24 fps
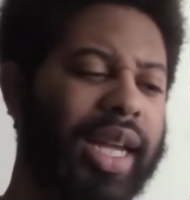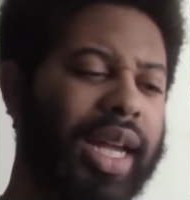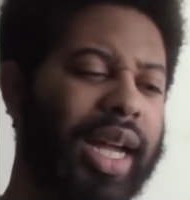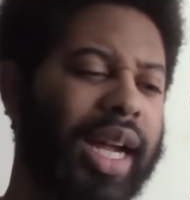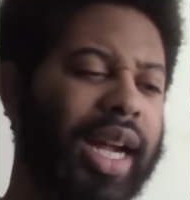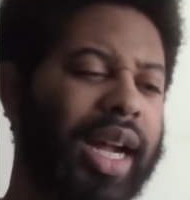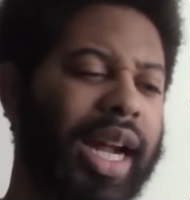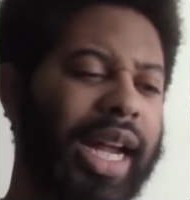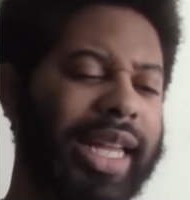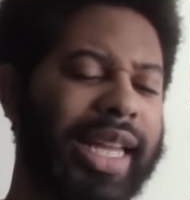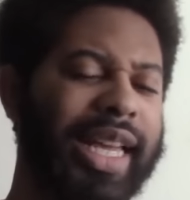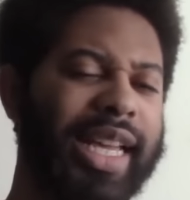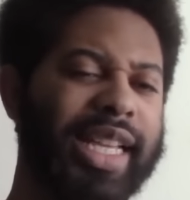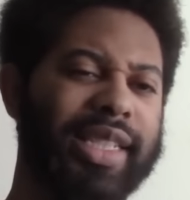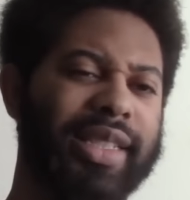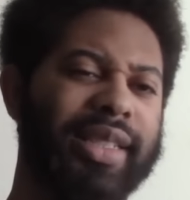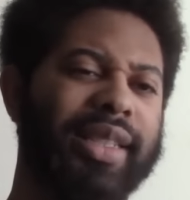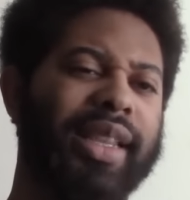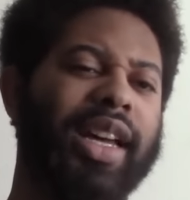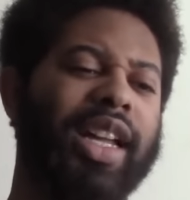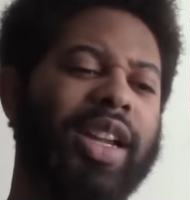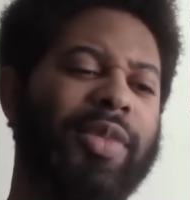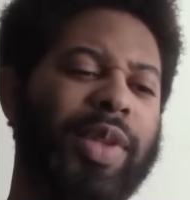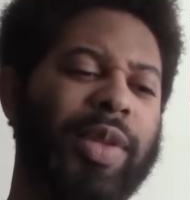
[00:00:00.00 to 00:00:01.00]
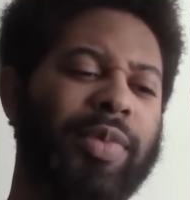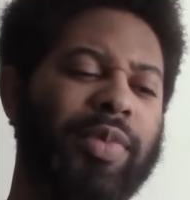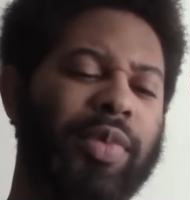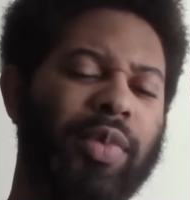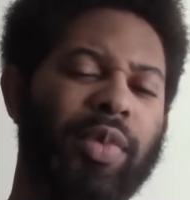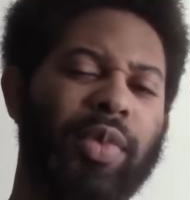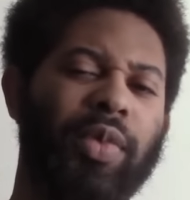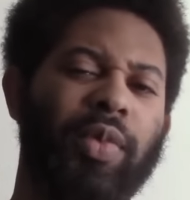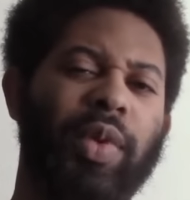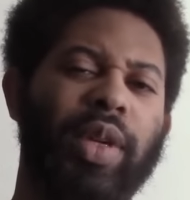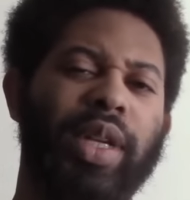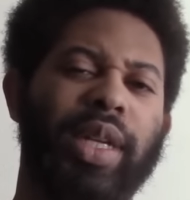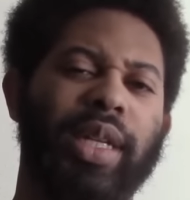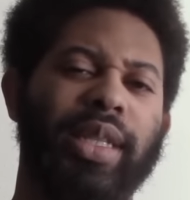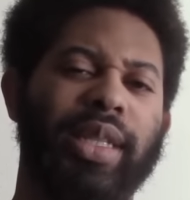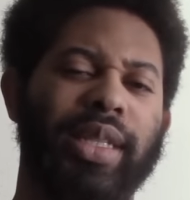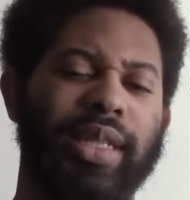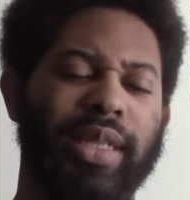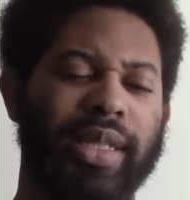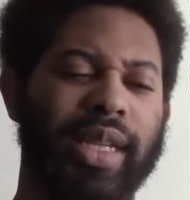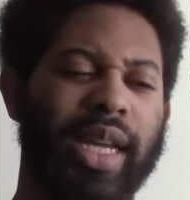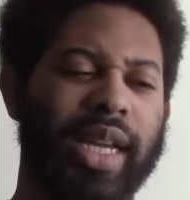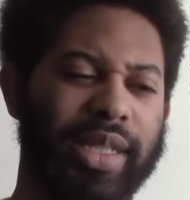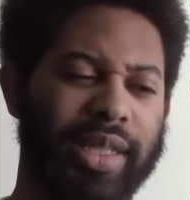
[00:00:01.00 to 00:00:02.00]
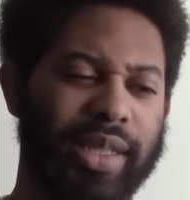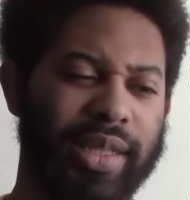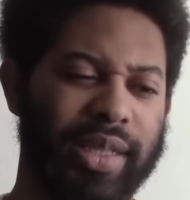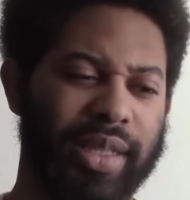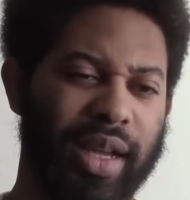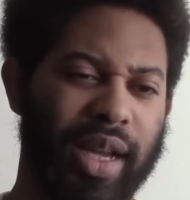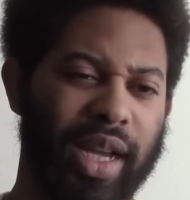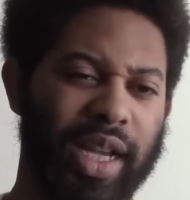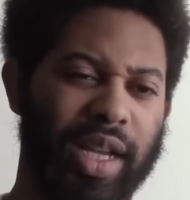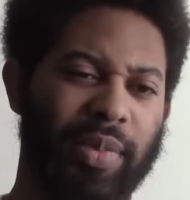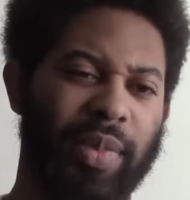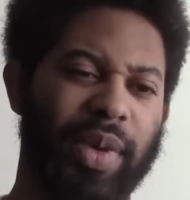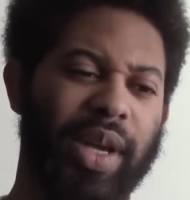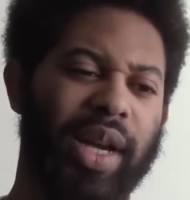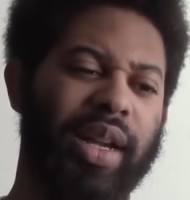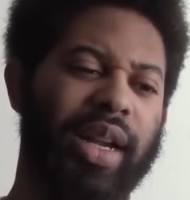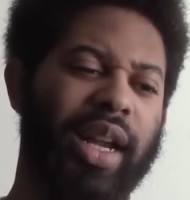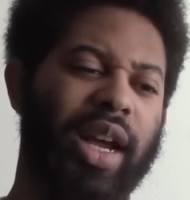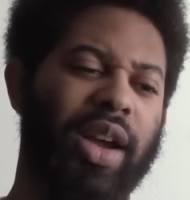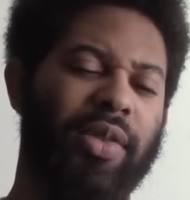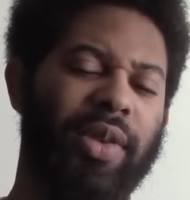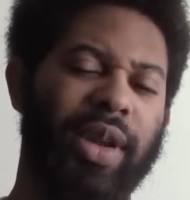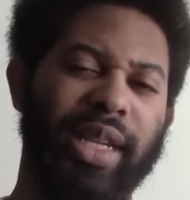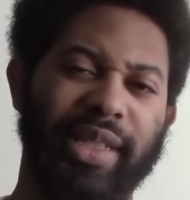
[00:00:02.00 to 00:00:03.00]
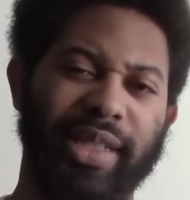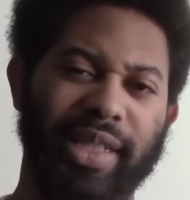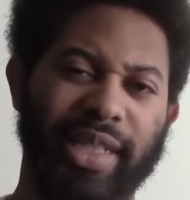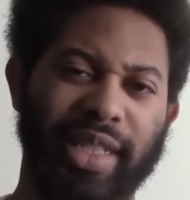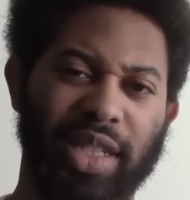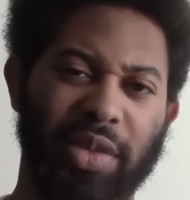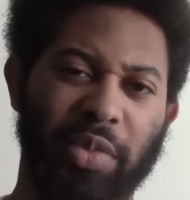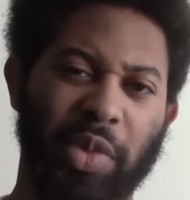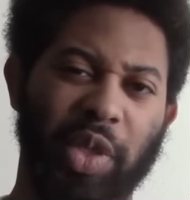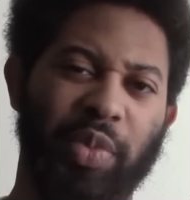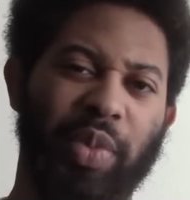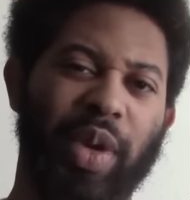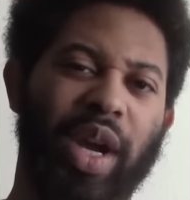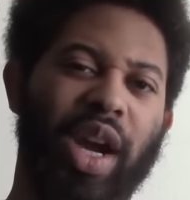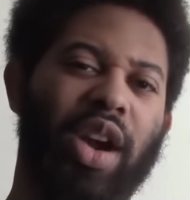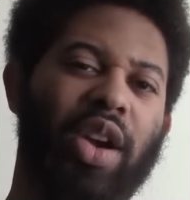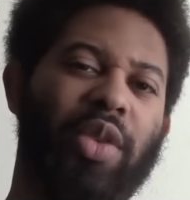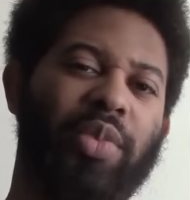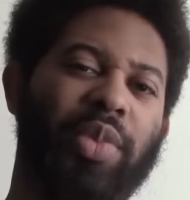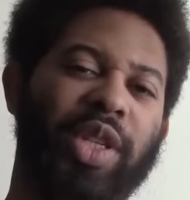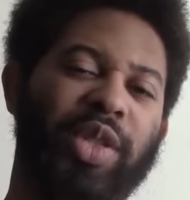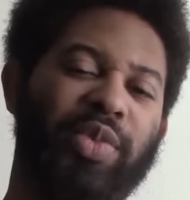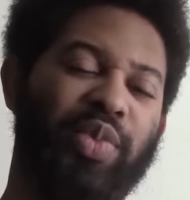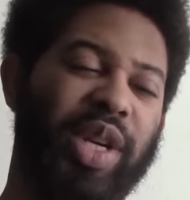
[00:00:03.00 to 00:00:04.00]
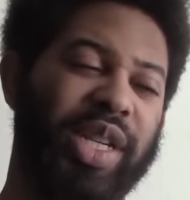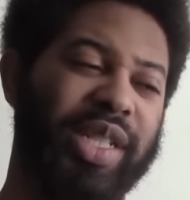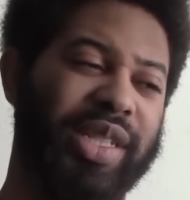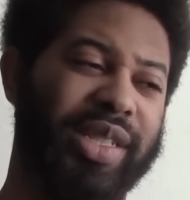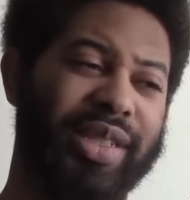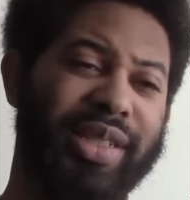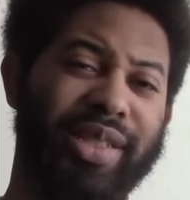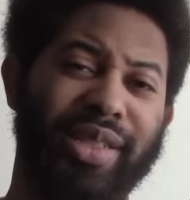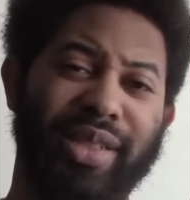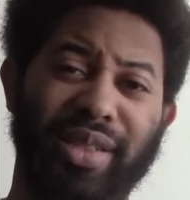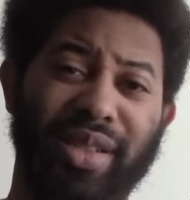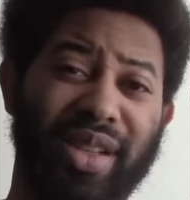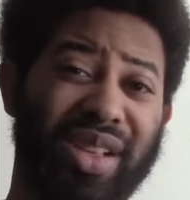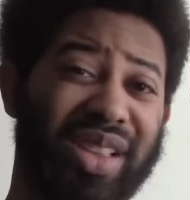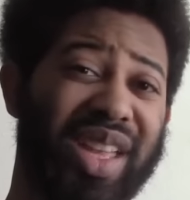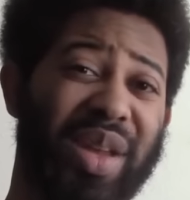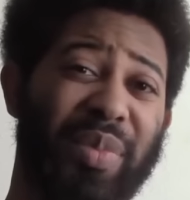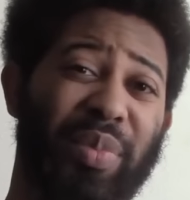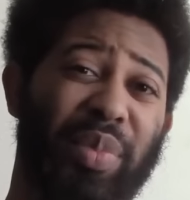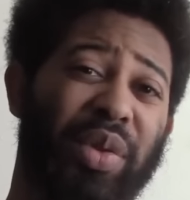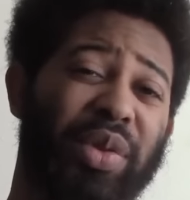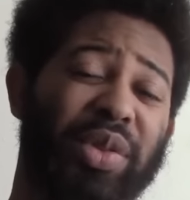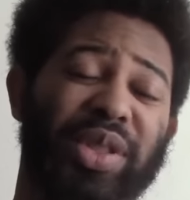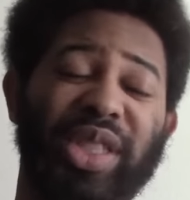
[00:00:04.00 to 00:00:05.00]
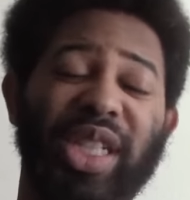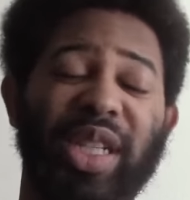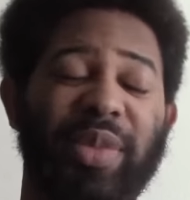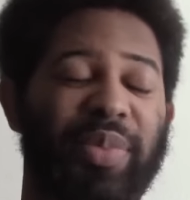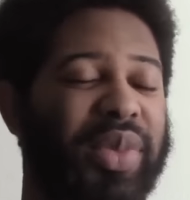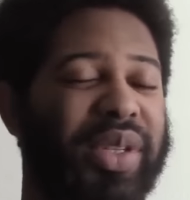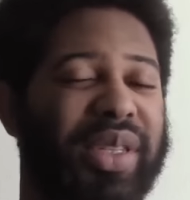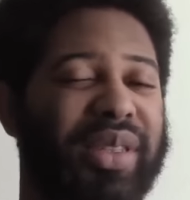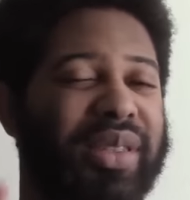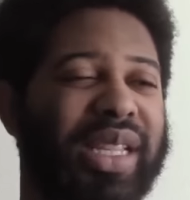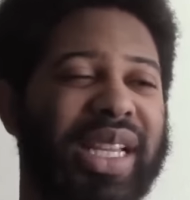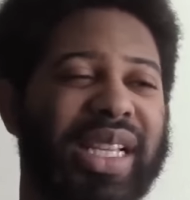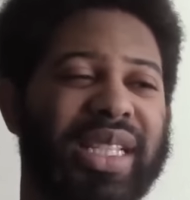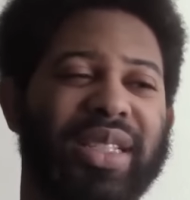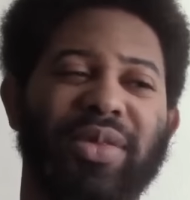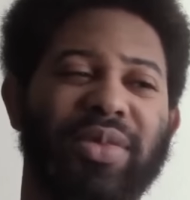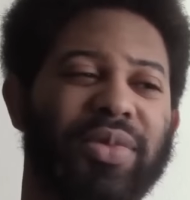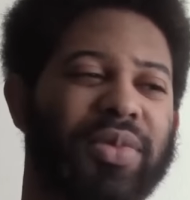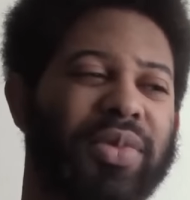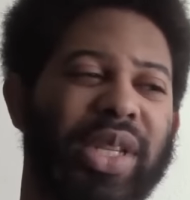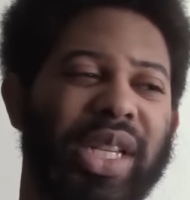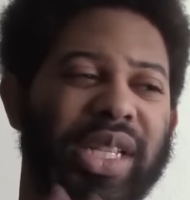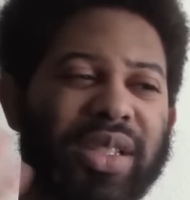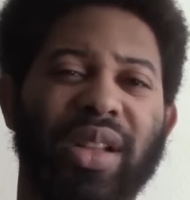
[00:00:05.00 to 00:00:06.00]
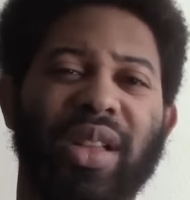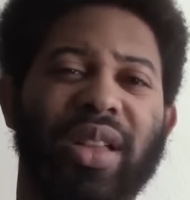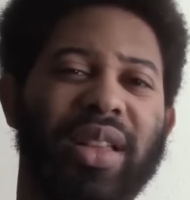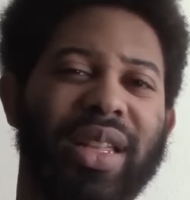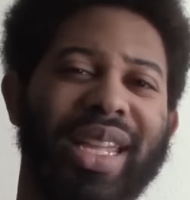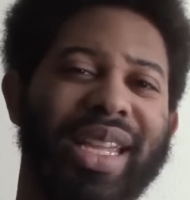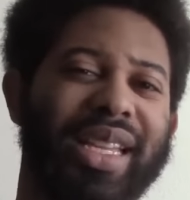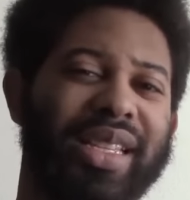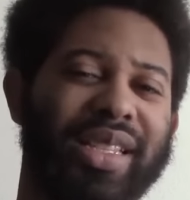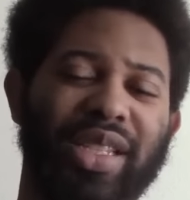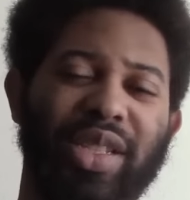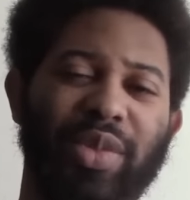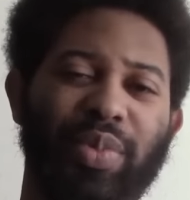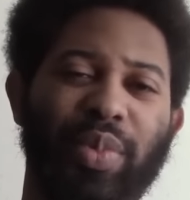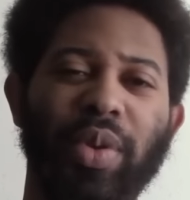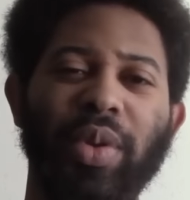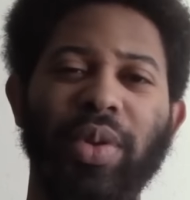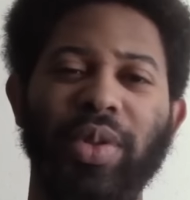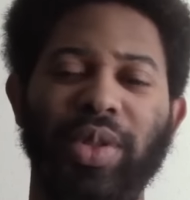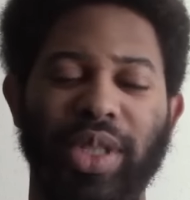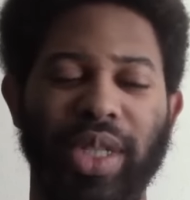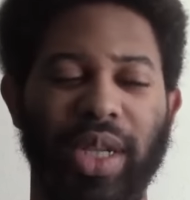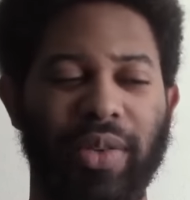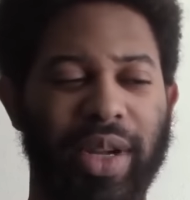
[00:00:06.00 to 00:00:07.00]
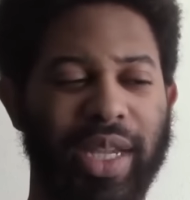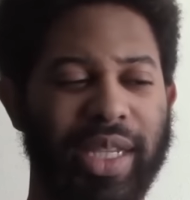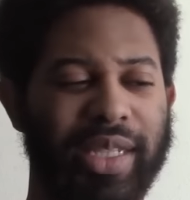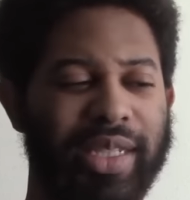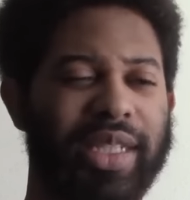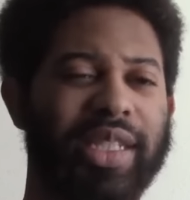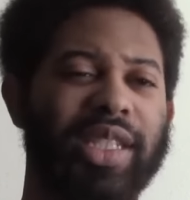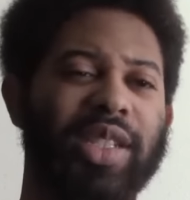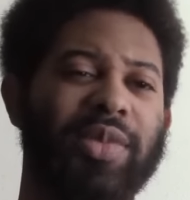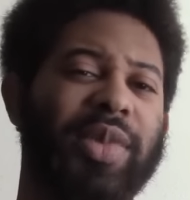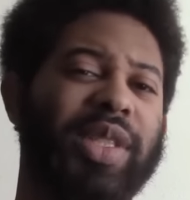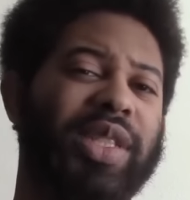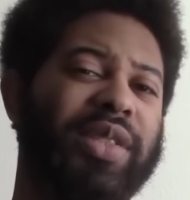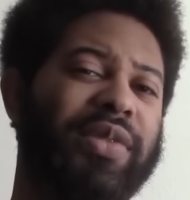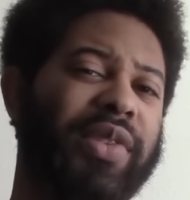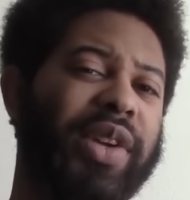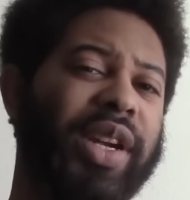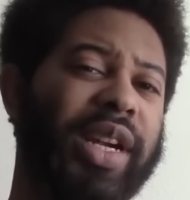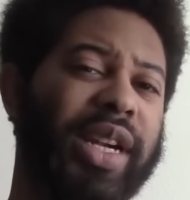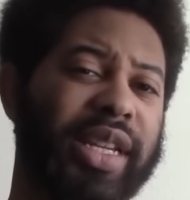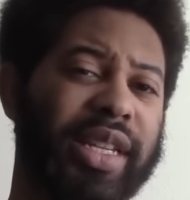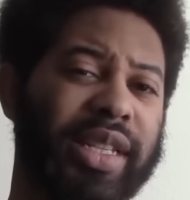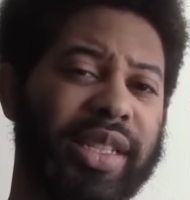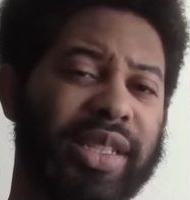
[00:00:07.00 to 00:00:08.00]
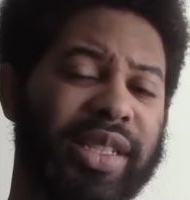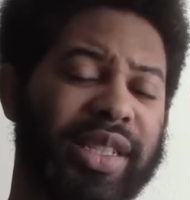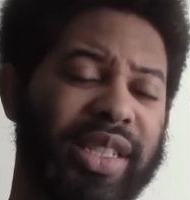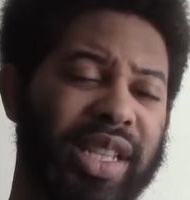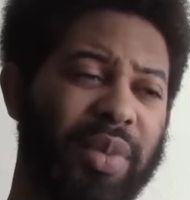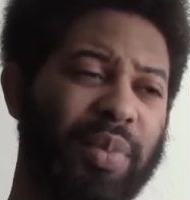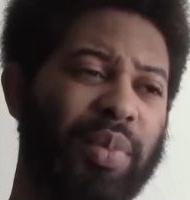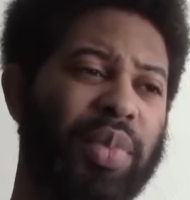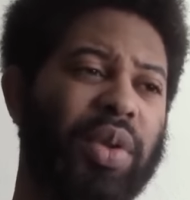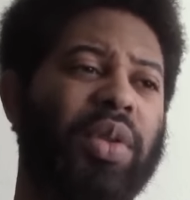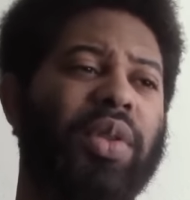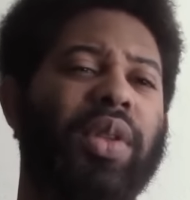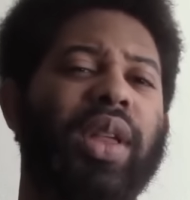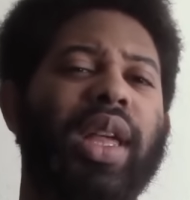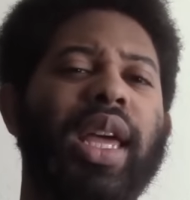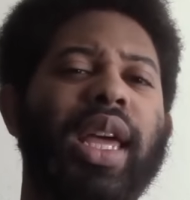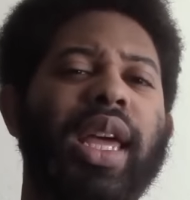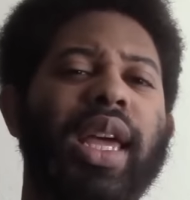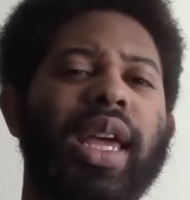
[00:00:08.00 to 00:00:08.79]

I guess a lot of people would want to discuss and talk about how racism is power plus prejudice and all that bullshit, but that's all it is. It's bullshit. Racism is a very simple